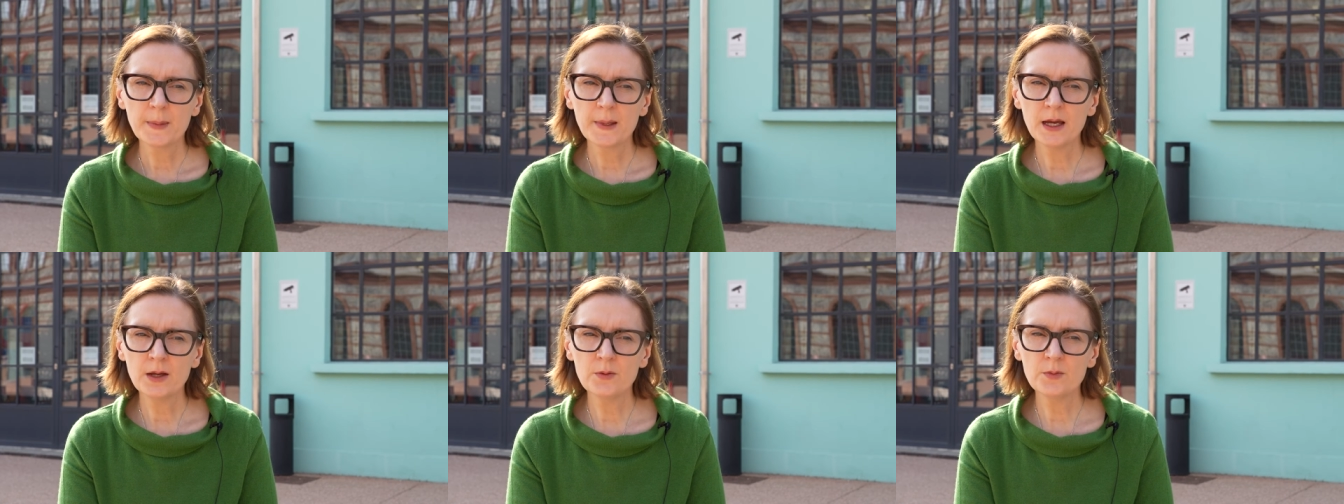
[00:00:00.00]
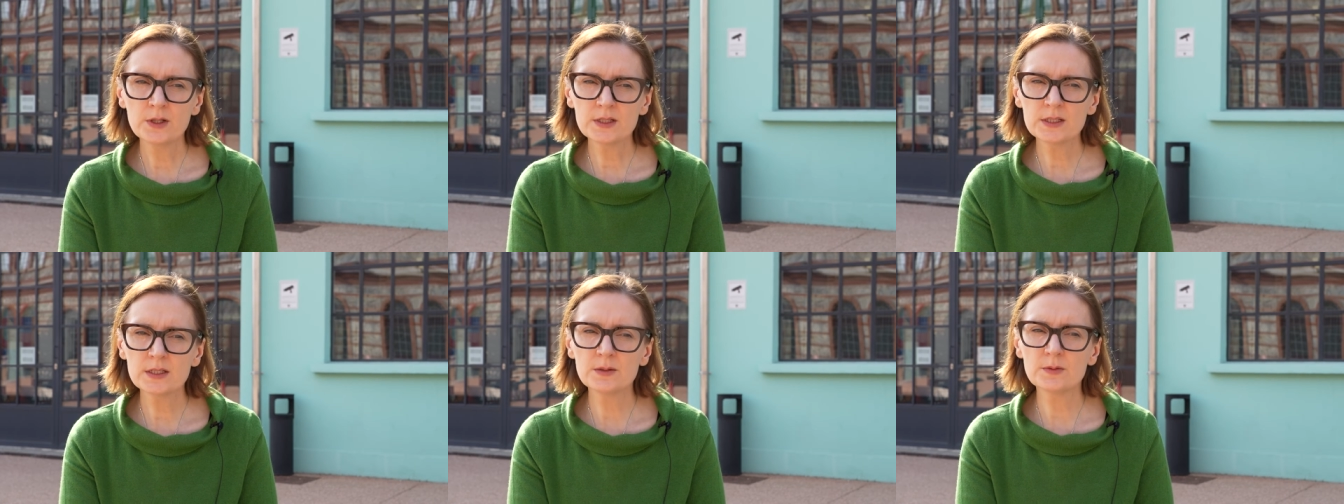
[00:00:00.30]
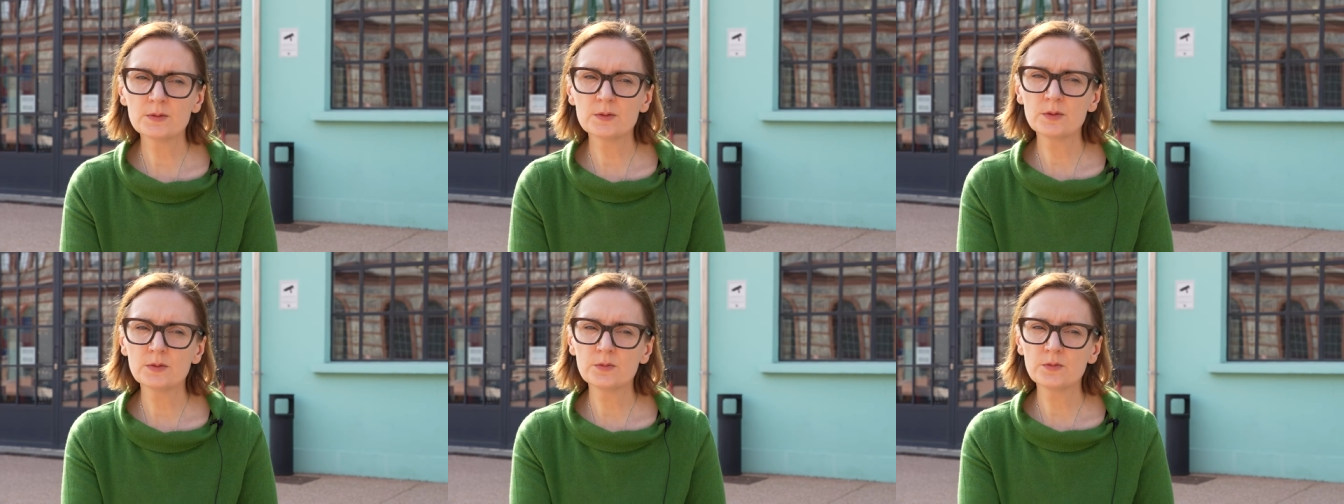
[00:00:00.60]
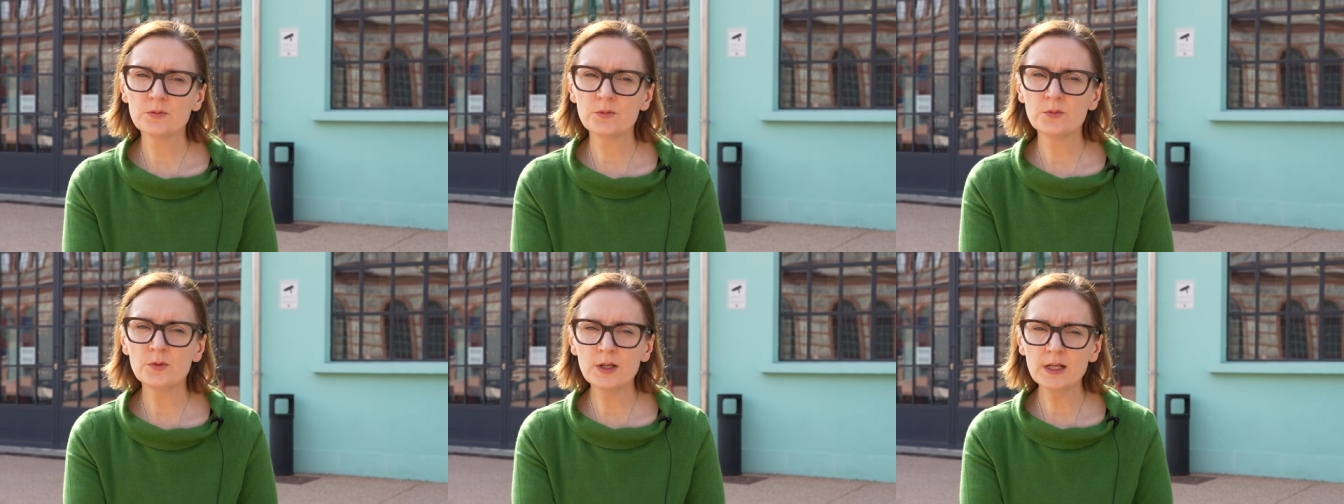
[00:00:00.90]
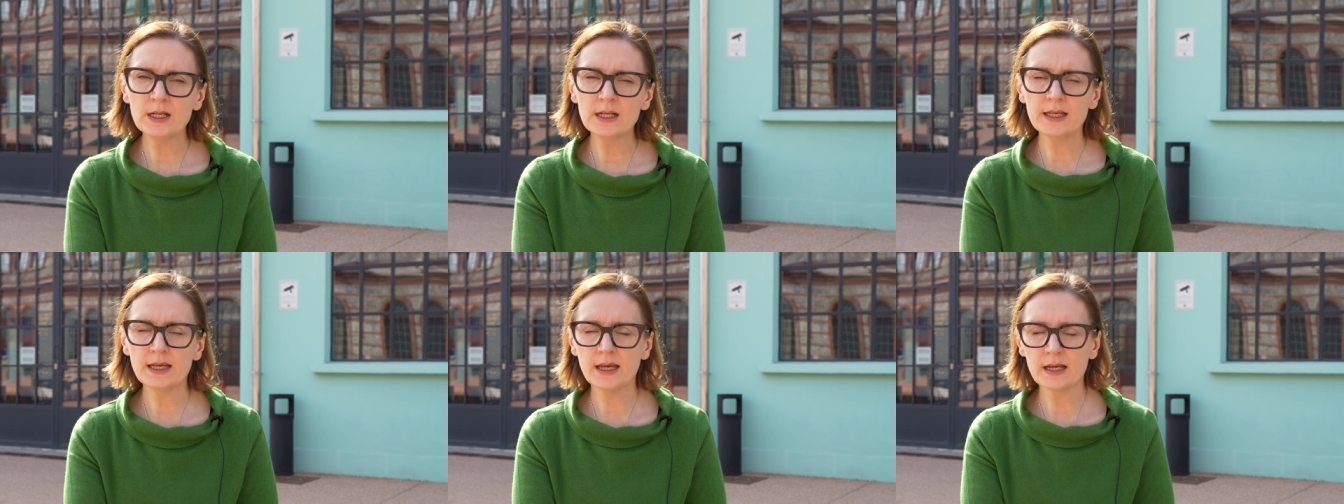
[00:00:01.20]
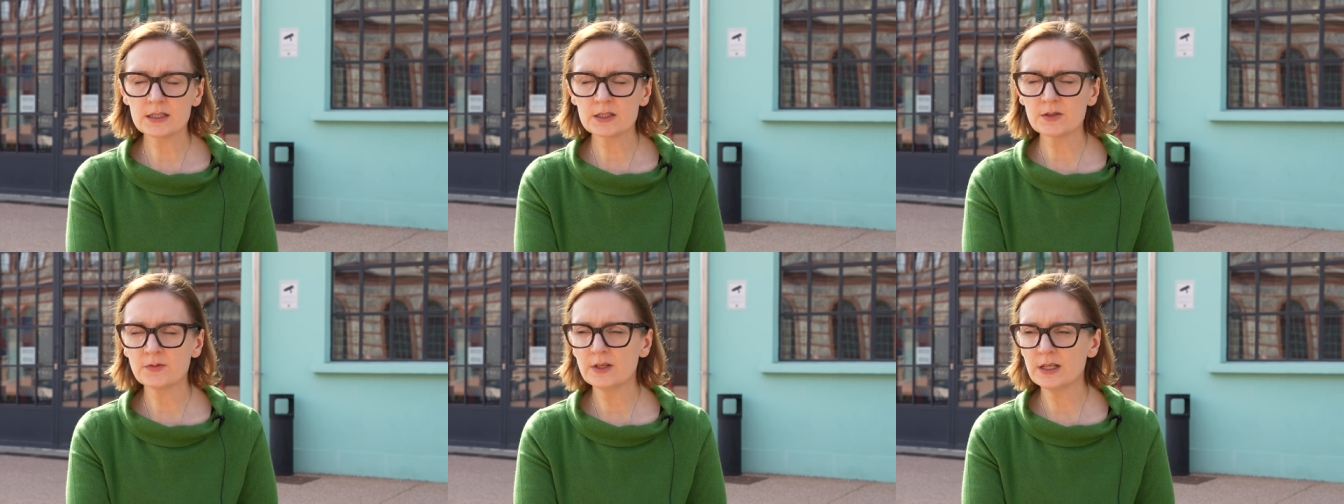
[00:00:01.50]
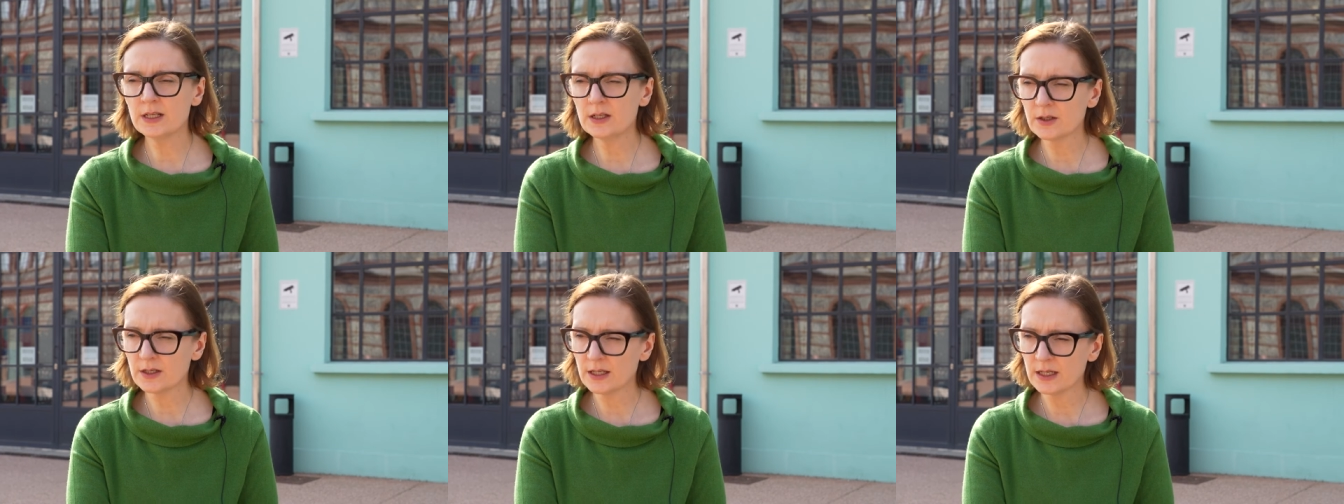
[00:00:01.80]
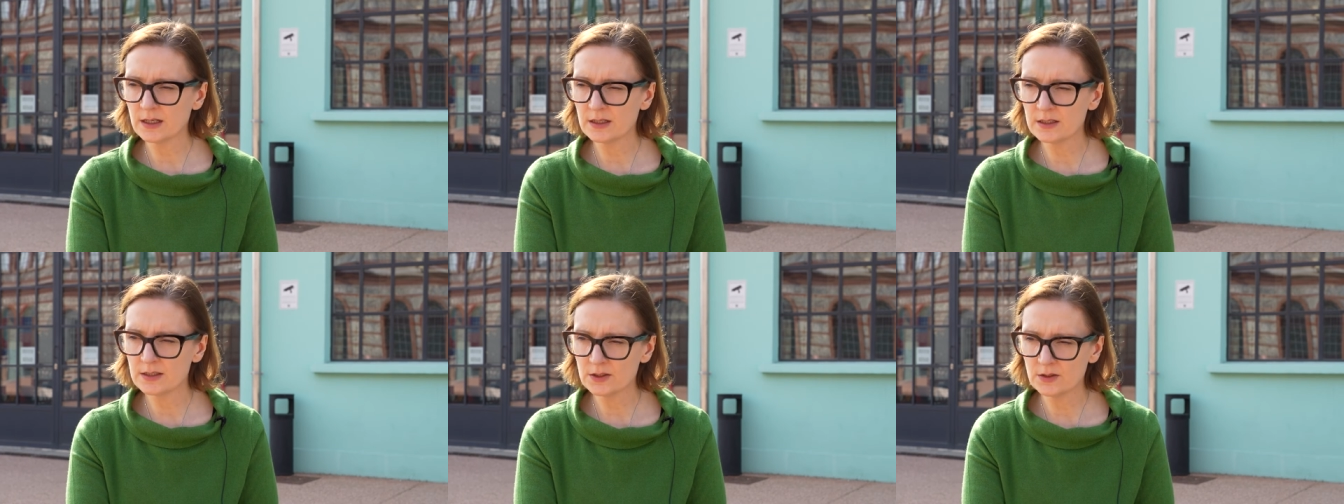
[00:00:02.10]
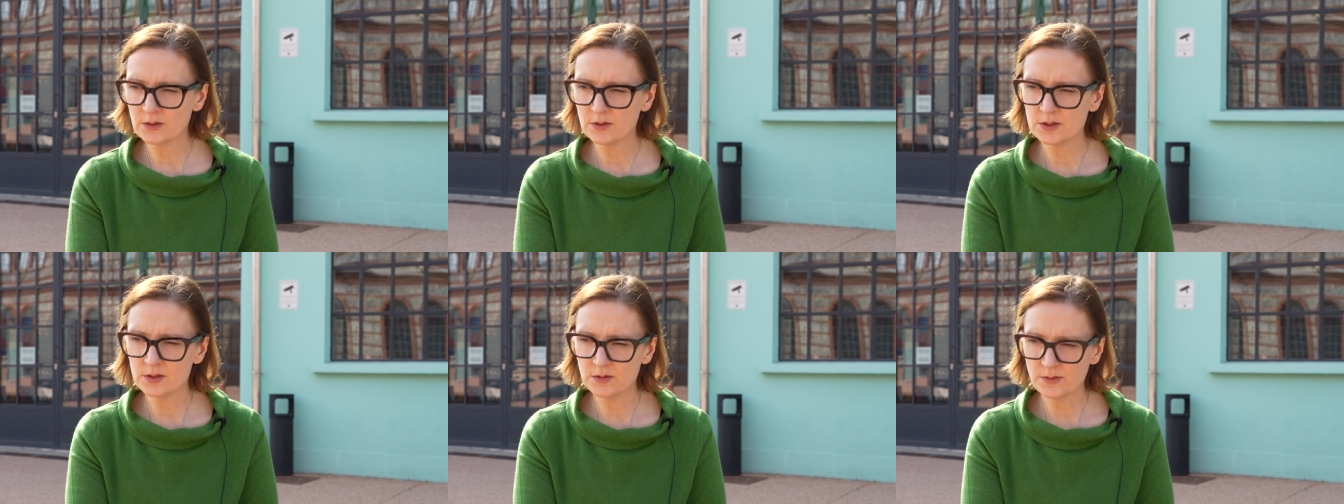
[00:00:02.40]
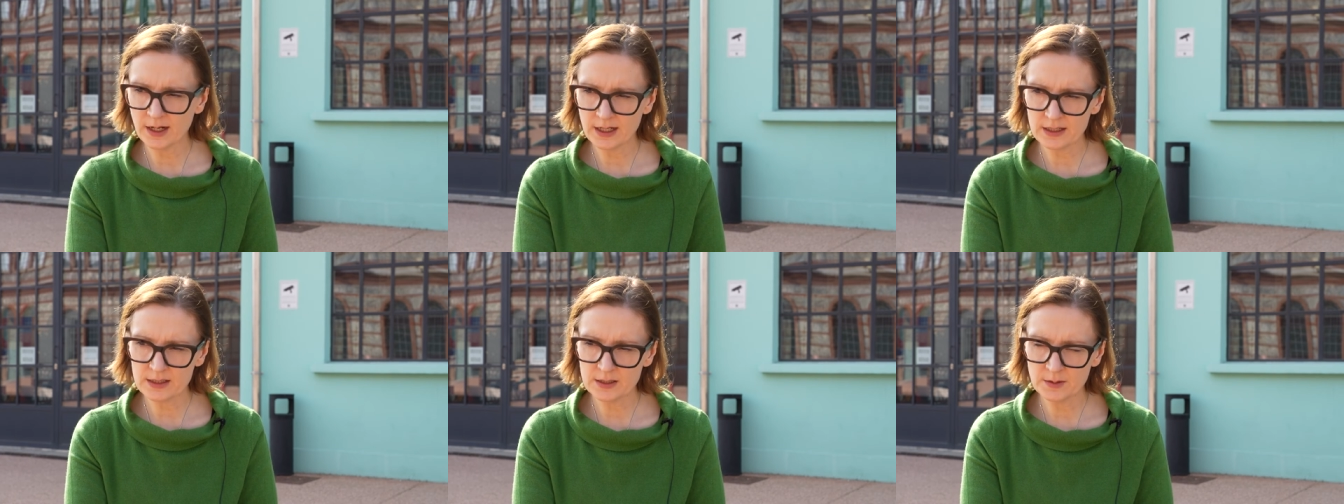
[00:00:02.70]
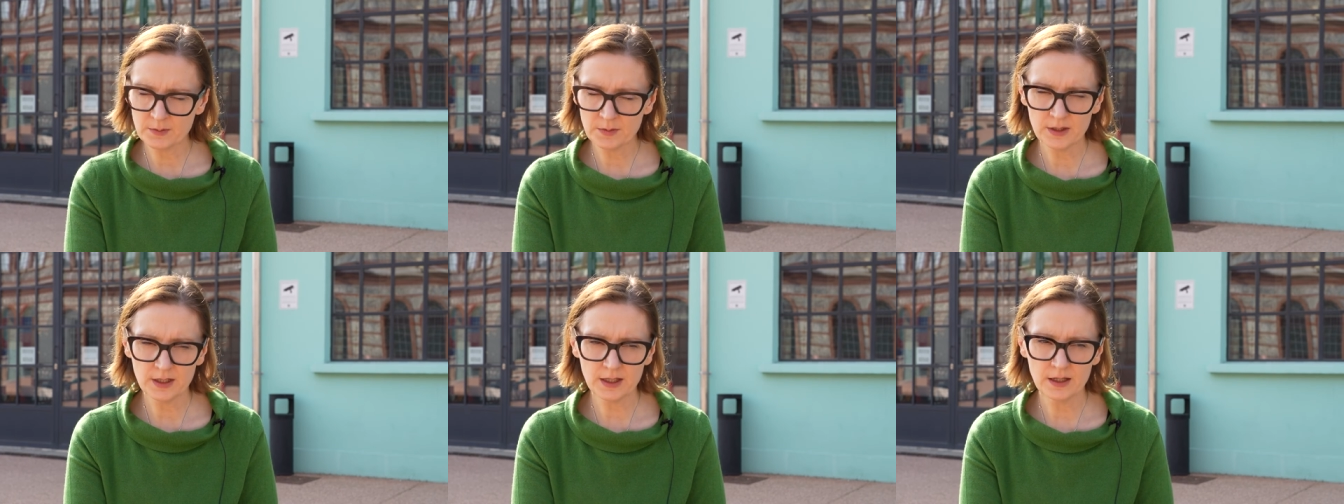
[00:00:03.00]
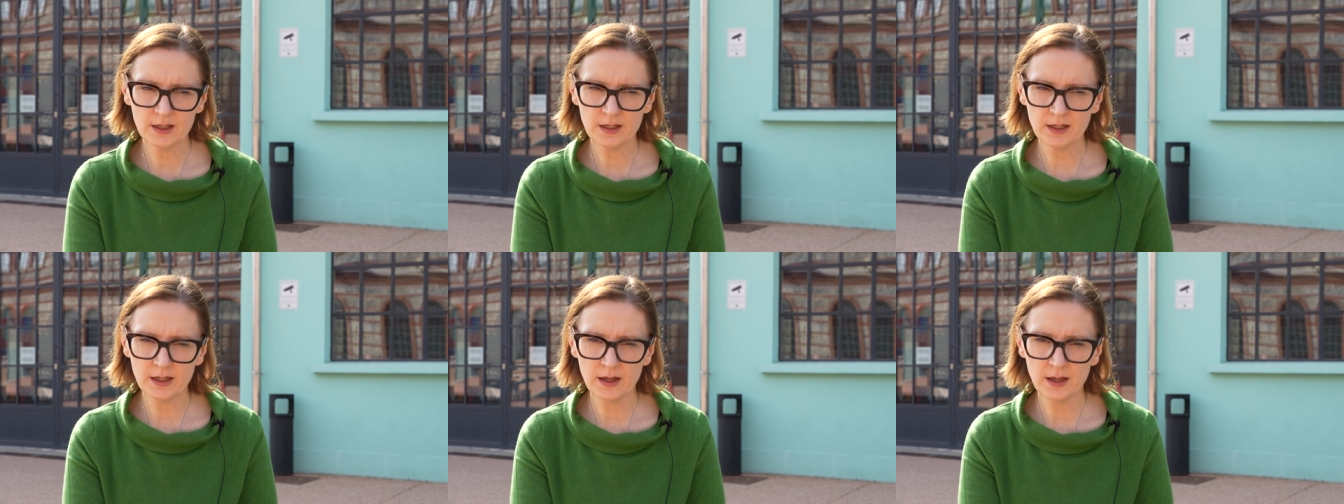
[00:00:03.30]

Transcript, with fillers: I wasn't really actively looking to direct something.